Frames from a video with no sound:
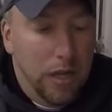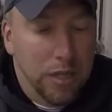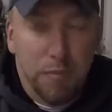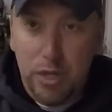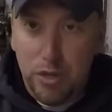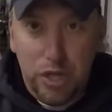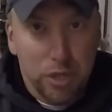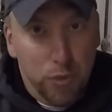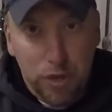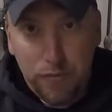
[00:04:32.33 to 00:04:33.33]
especially
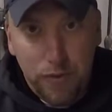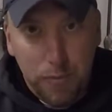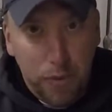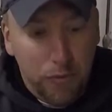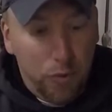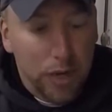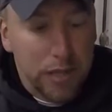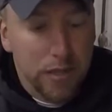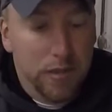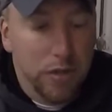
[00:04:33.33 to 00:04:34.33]
just with the flip of a
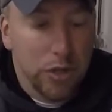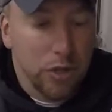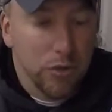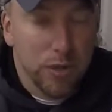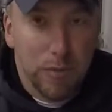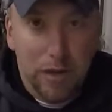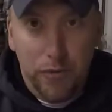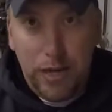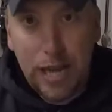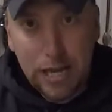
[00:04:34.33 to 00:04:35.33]
wrist. You can do some
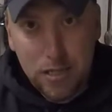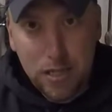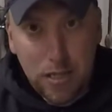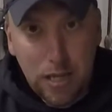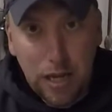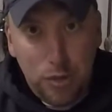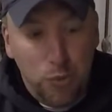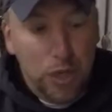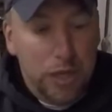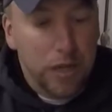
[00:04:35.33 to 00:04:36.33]
different casting styles
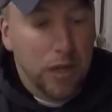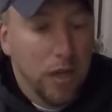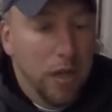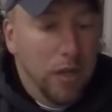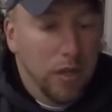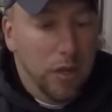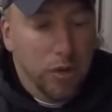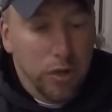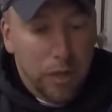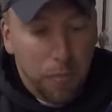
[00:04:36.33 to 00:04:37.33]
with it. You know,
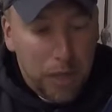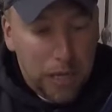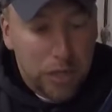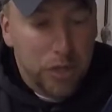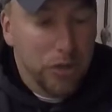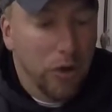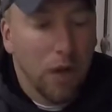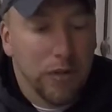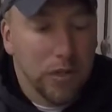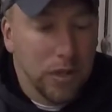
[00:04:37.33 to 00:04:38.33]
you can pitch,
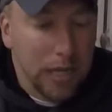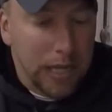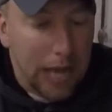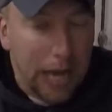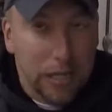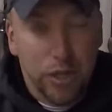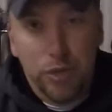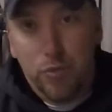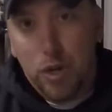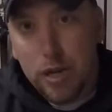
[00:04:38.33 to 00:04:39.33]
obviously you can cast, you
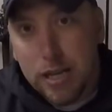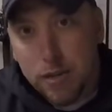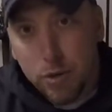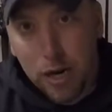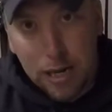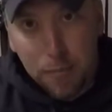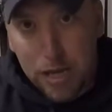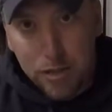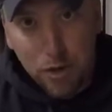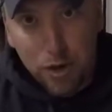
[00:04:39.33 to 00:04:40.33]
can run
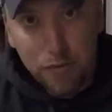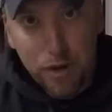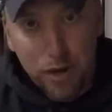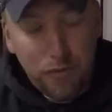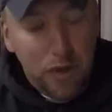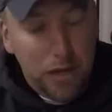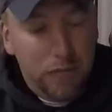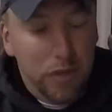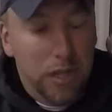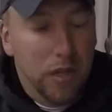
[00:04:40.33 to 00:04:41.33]
crankbaits on it very
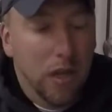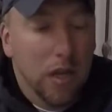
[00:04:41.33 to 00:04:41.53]
effectively.